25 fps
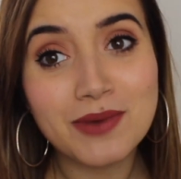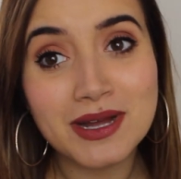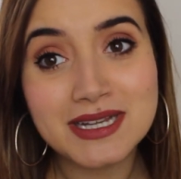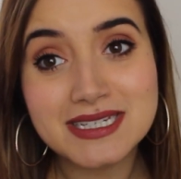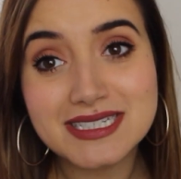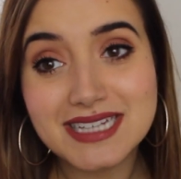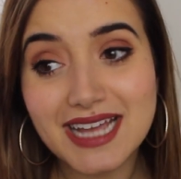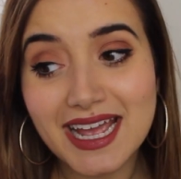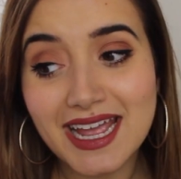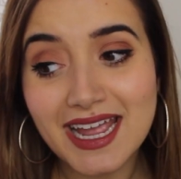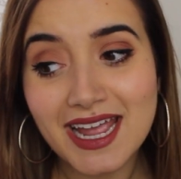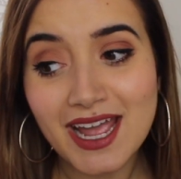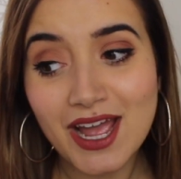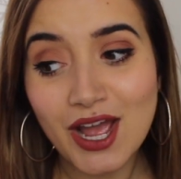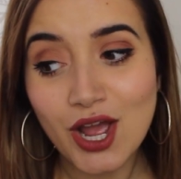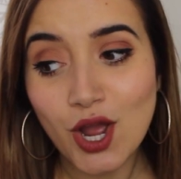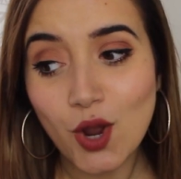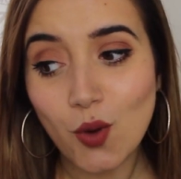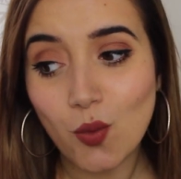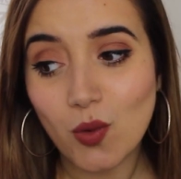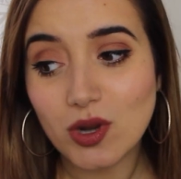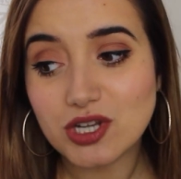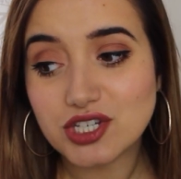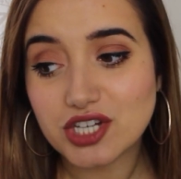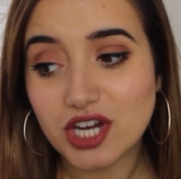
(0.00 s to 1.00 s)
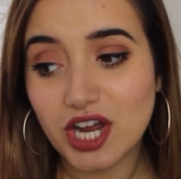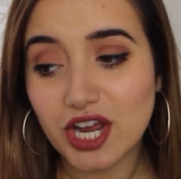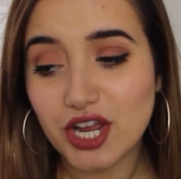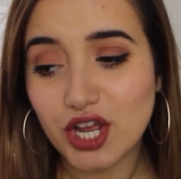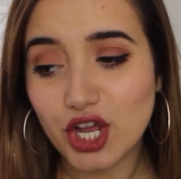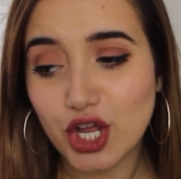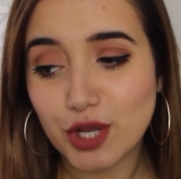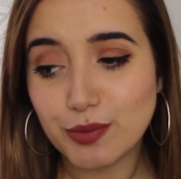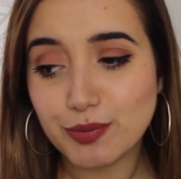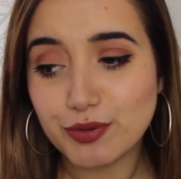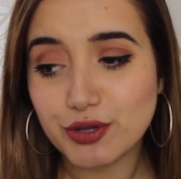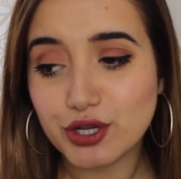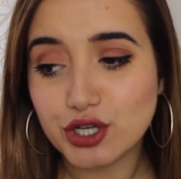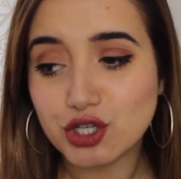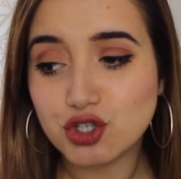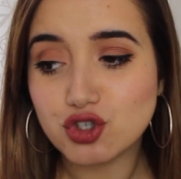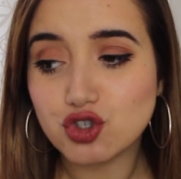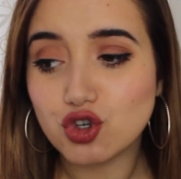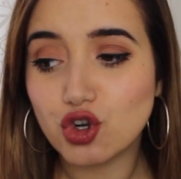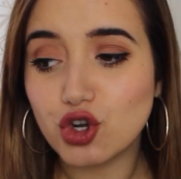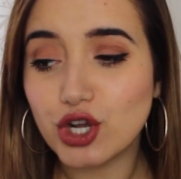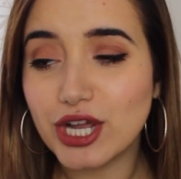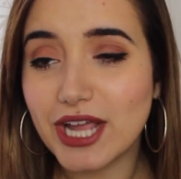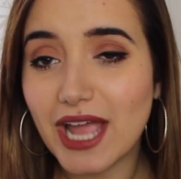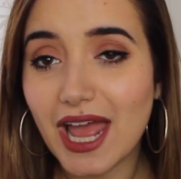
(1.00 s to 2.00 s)
Monday which I hope you
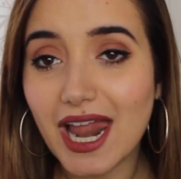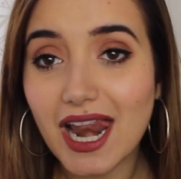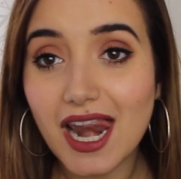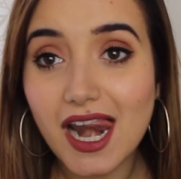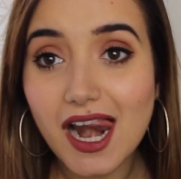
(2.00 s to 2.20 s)
enjoy.